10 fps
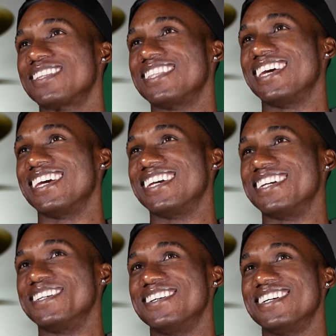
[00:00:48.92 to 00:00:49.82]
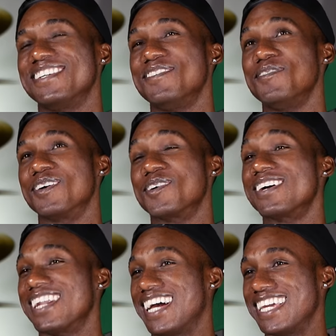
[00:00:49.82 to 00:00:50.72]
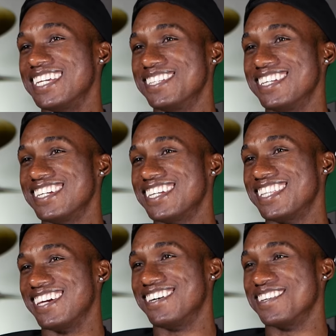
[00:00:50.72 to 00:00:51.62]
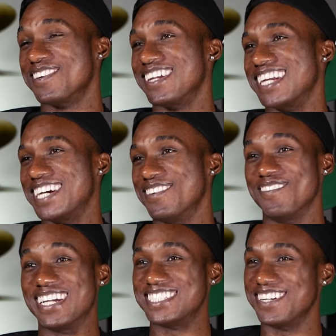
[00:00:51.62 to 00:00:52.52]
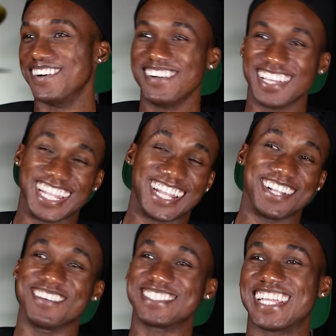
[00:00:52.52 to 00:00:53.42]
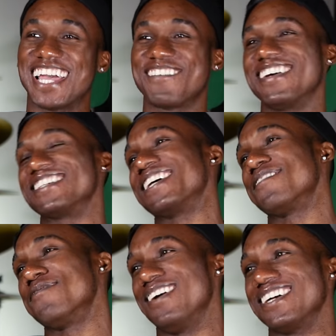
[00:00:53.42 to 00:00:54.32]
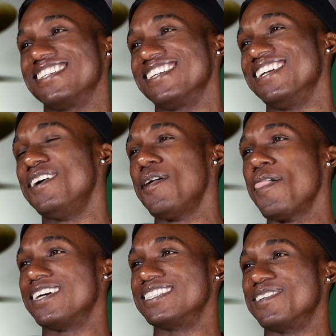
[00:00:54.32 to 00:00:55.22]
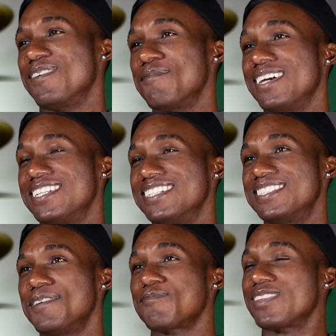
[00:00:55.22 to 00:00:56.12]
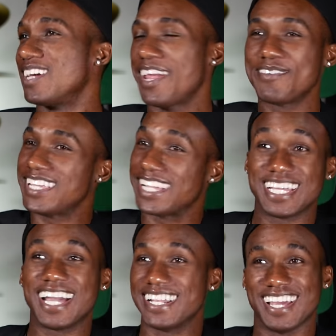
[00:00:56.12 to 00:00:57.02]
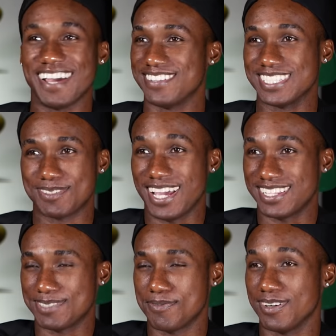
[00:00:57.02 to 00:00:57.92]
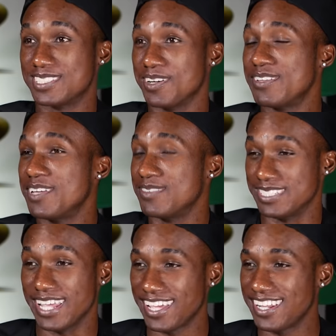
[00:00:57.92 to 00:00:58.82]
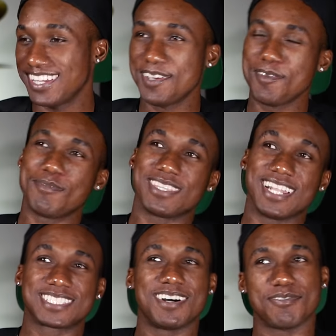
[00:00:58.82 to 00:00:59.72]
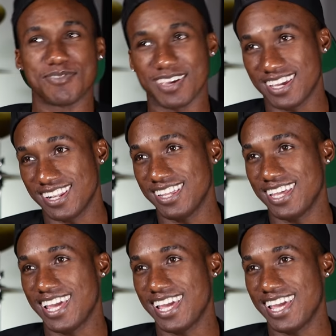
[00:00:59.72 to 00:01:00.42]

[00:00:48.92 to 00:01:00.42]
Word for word: they well, Crooked I he they all threatened to come to my show, and I didn't know what was gonna happen. I was like, fuck, dude, because um, I made this. Everything had died after this at this point, so everything was dead. But then I saw a fan